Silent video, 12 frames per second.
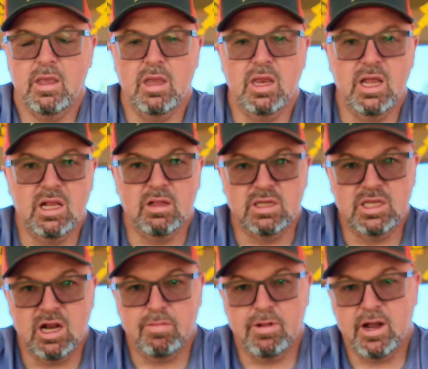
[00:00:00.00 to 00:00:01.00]
you need a little
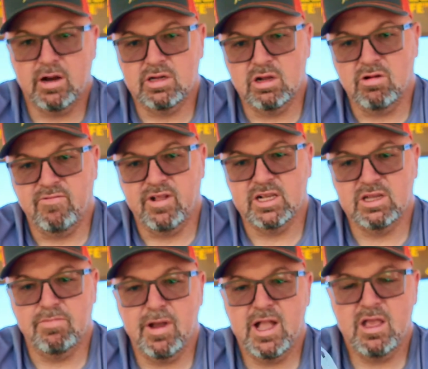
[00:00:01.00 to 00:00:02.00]
set of pliers on your Flex
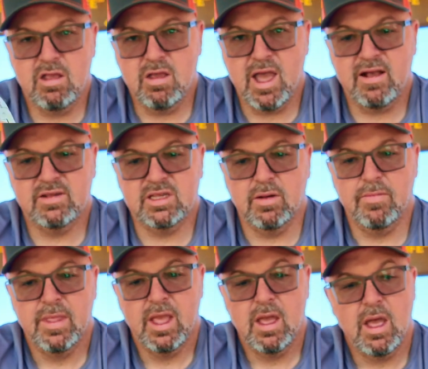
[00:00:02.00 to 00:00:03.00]
Companion, you have
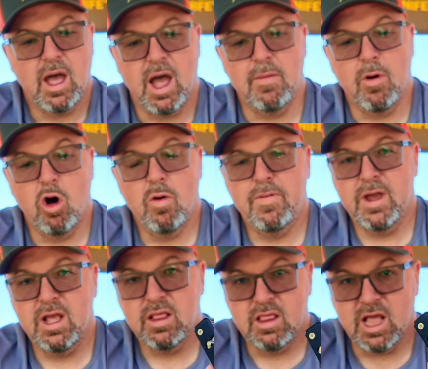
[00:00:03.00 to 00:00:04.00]
some. I'm
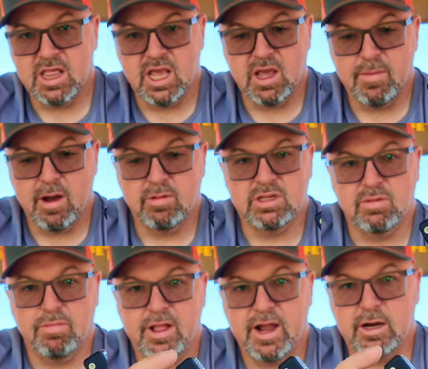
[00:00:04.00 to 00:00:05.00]
hoping that they come out with
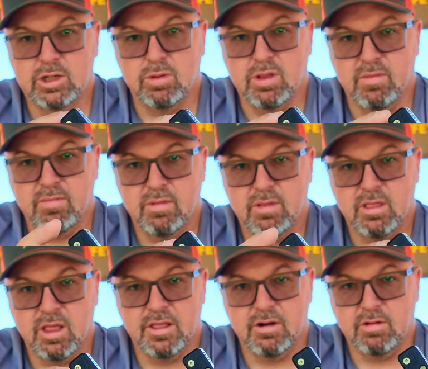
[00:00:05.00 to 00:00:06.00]
some pliers for the
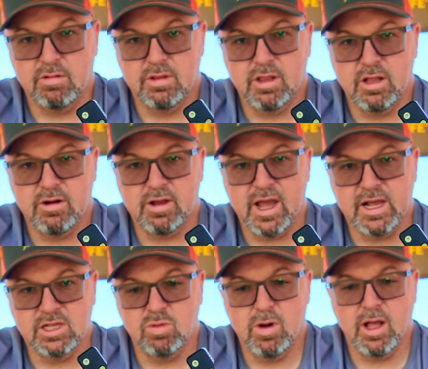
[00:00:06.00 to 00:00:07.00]
little guy
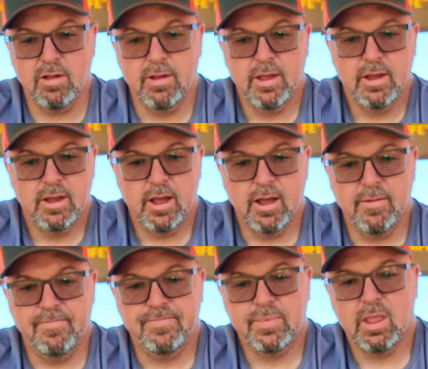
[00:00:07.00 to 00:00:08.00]
as well.
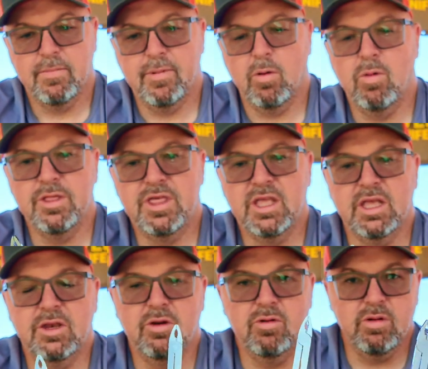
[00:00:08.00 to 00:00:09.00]
But one thing
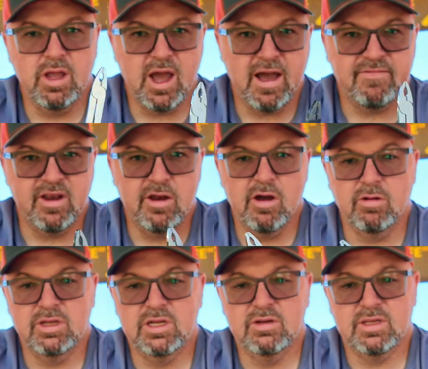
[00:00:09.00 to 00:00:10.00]
you have to
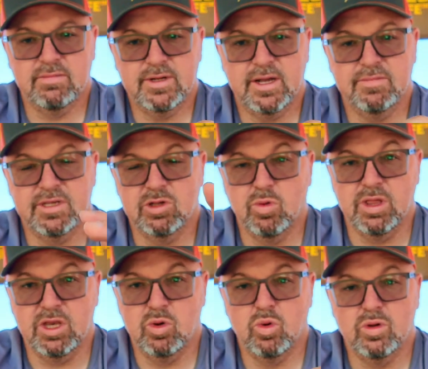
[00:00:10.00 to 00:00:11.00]
note too sometimes is with
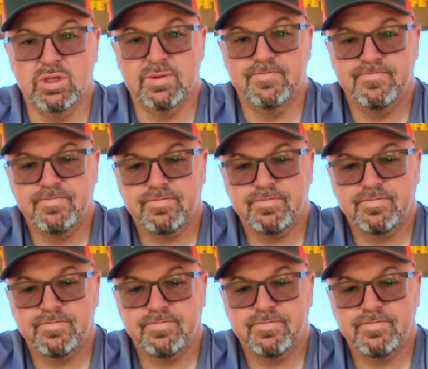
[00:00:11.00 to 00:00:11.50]
the tools,